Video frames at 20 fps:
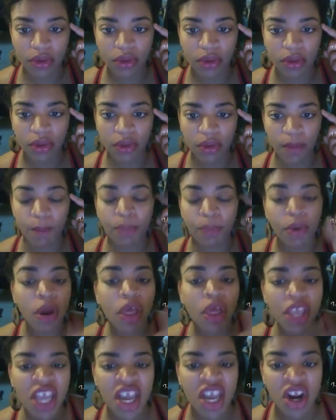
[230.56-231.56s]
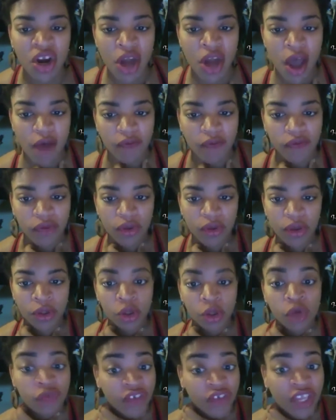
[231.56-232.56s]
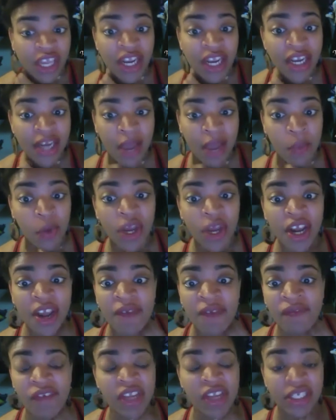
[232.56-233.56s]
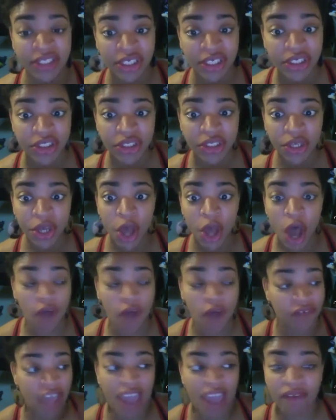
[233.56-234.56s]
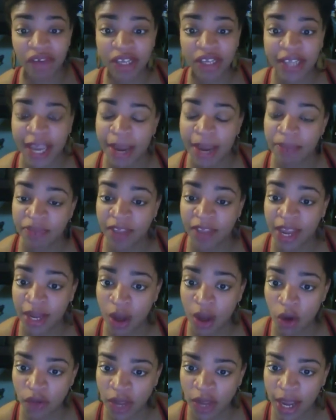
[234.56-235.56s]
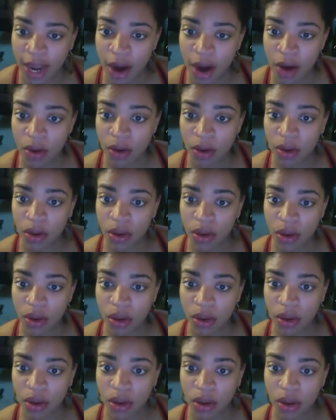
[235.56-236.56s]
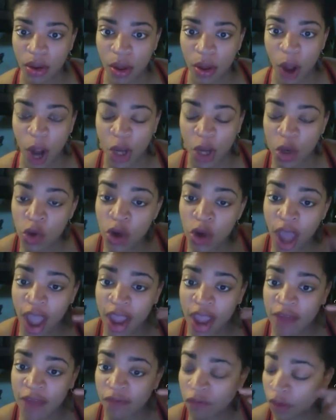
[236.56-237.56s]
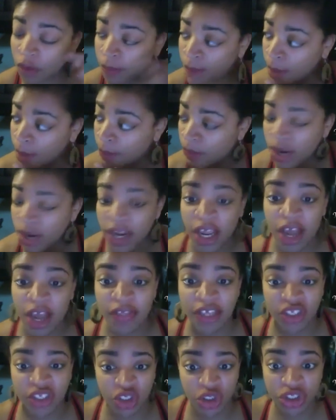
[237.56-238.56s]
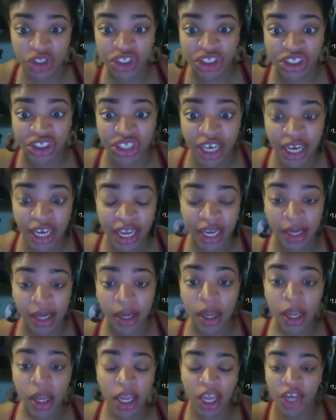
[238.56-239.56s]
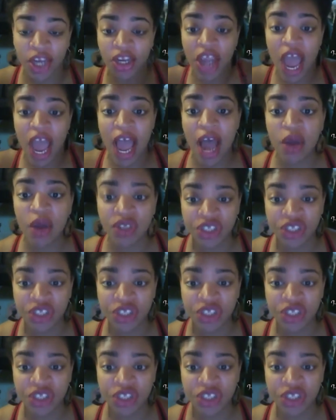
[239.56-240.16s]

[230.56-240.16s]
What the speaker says: brilliant enough. You forgetting that we're the inventors of every damn thing over here? Are you not remembering that you're sitting in your house and